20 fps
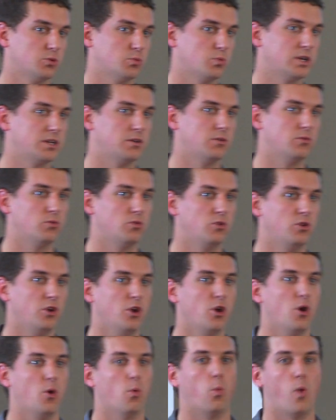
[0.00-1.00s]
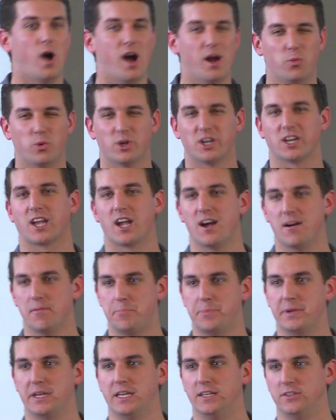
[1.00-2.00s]
So why would a
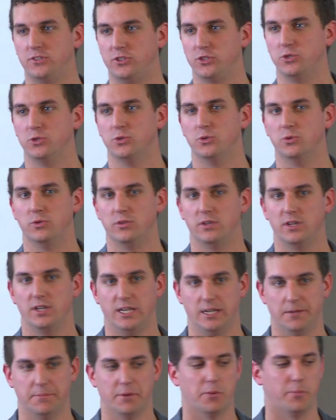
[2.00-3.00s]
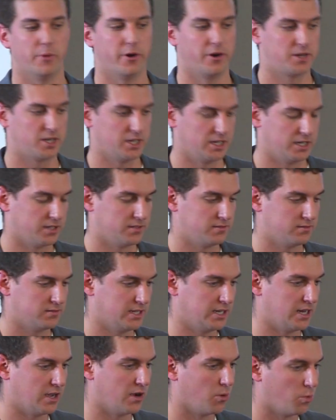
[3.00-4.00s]
company do email marketing?
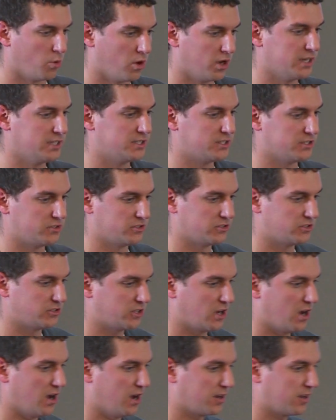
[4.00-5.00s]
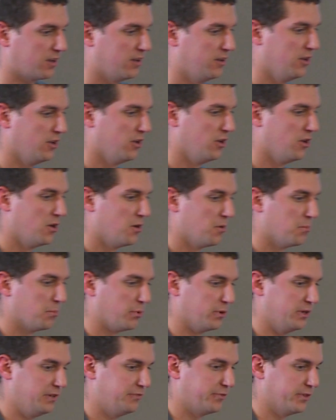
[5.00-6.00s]
And I wanted to just talk
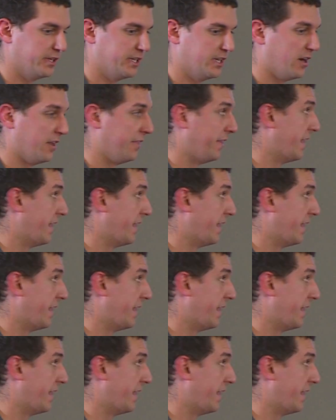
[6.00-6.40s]
briefly